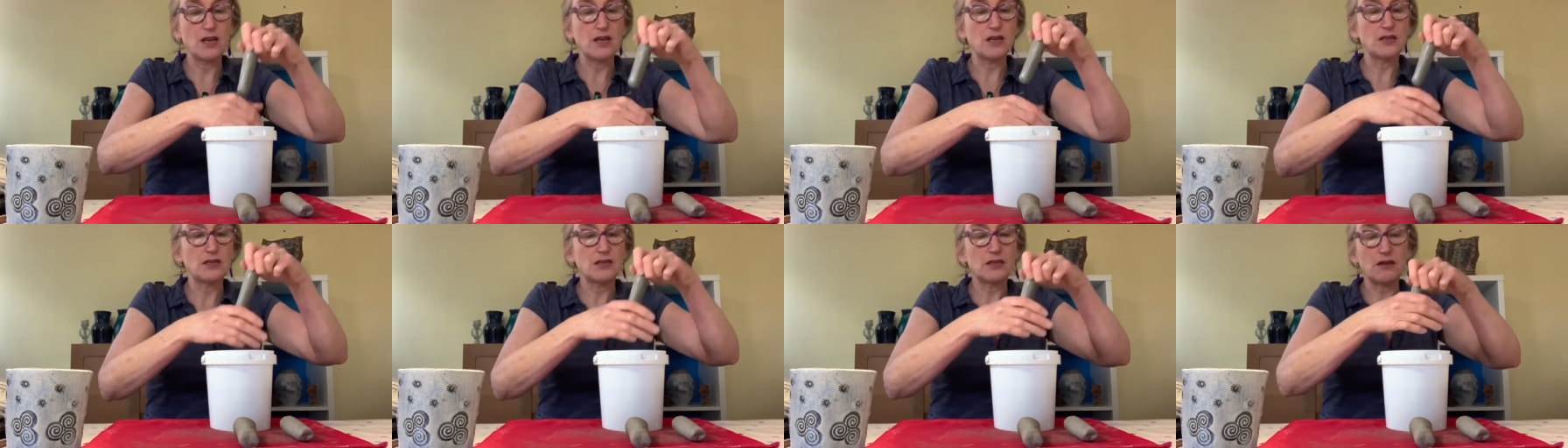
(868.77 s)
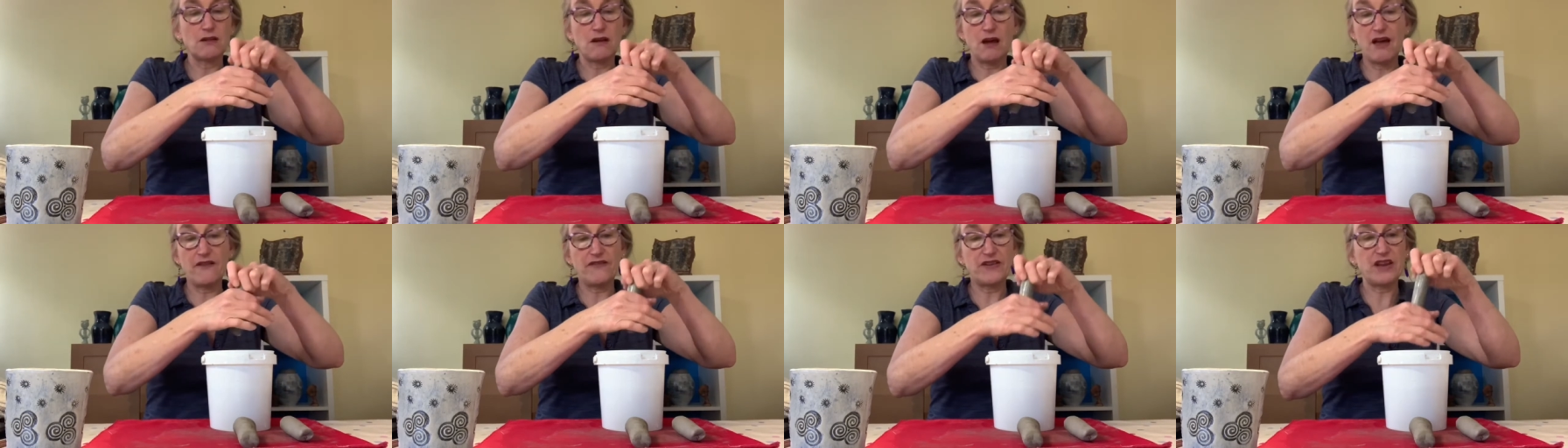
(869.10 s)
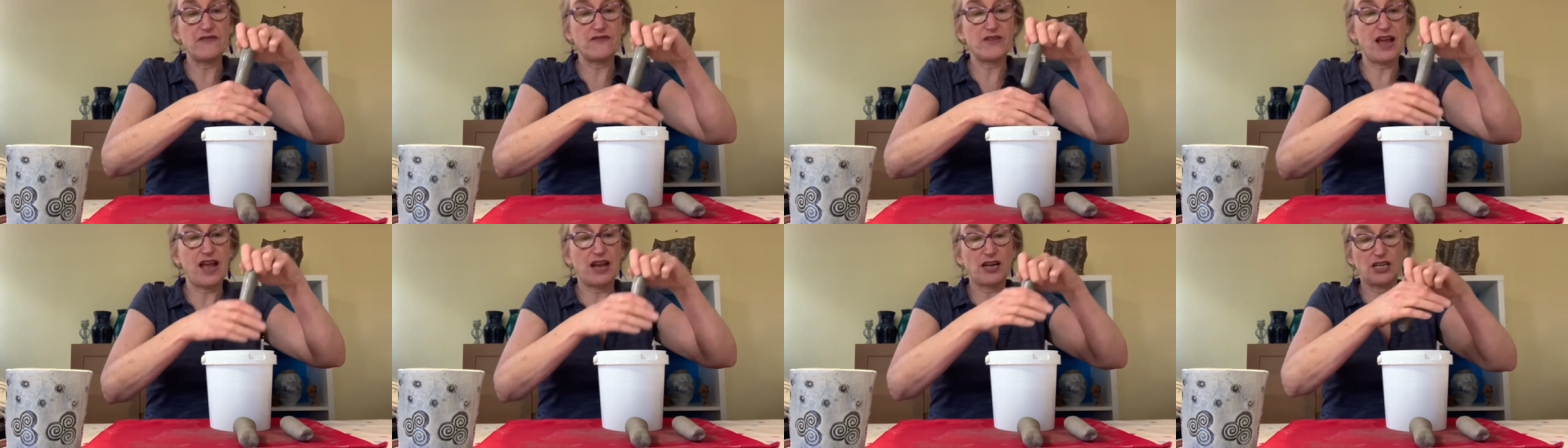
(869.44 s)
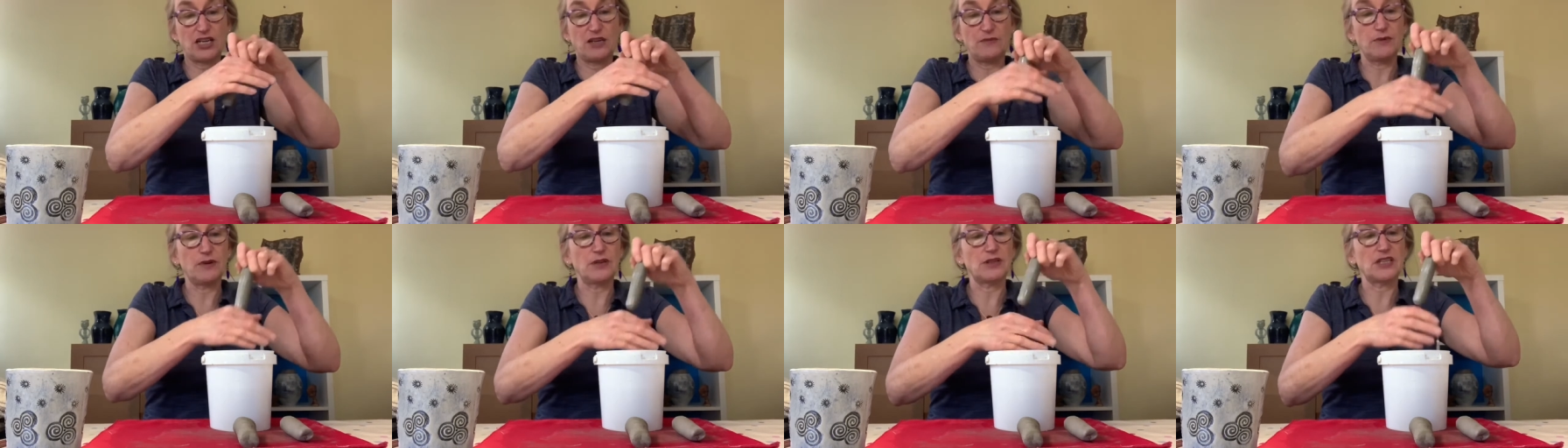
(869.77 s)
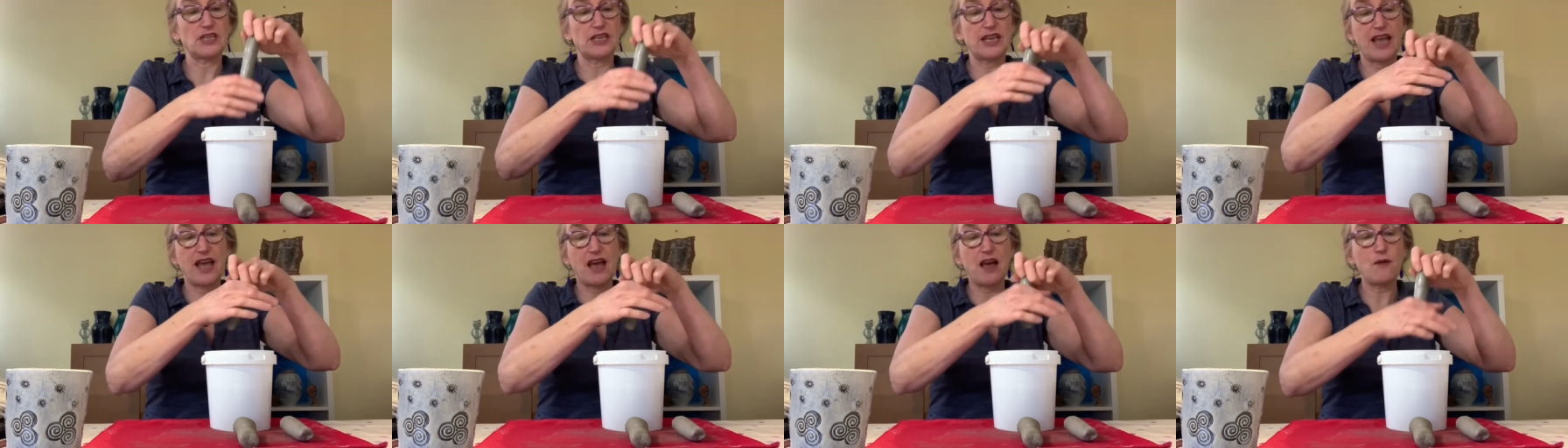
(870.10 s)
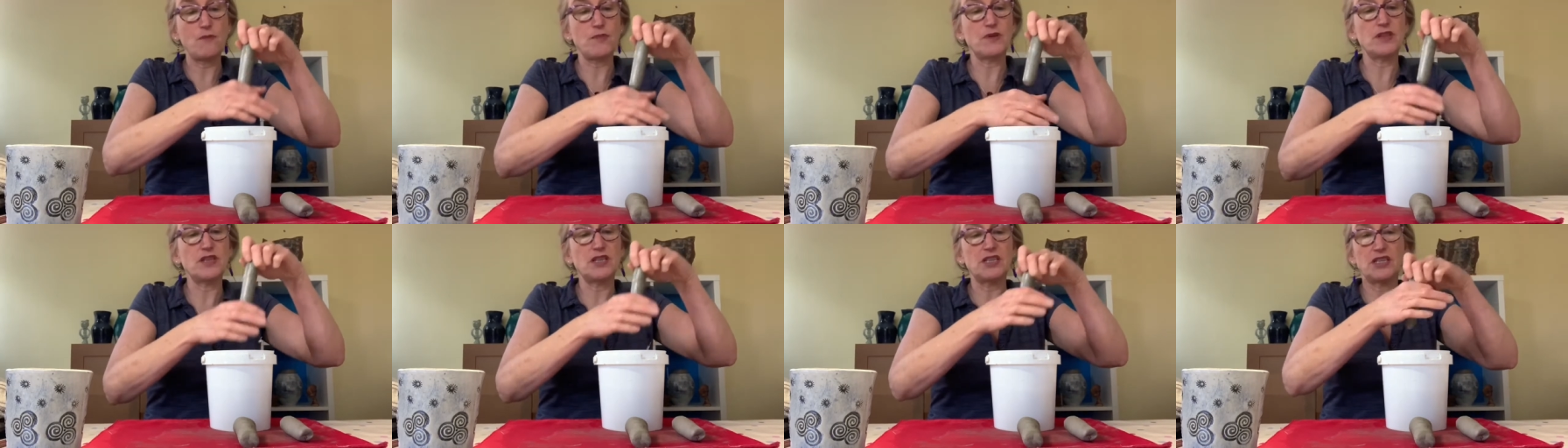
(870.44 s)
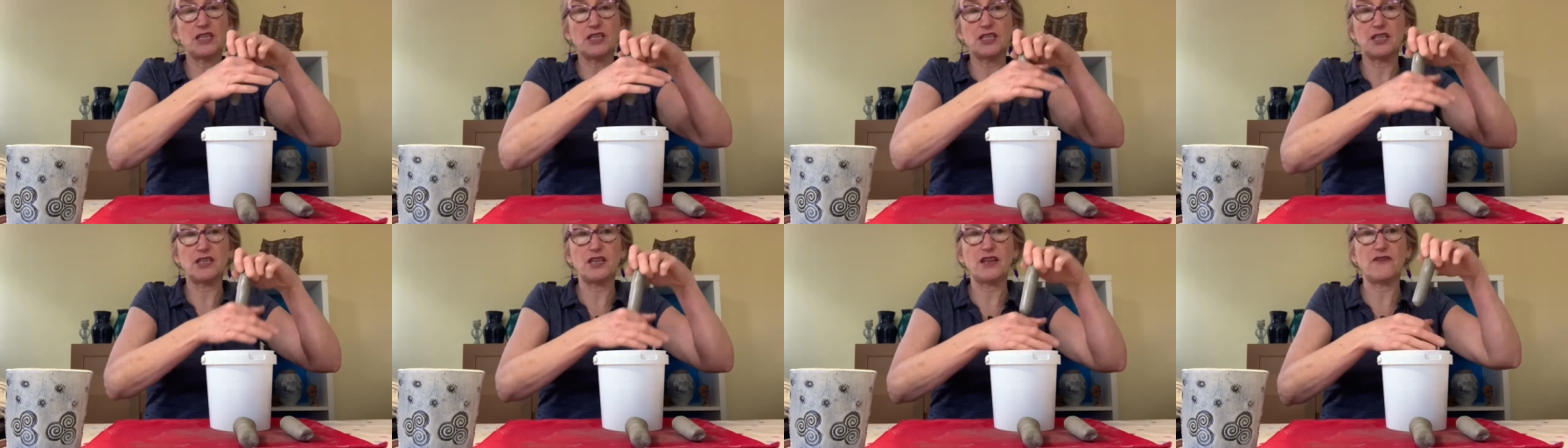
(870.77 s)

So I've never actually milked a cow, but this is the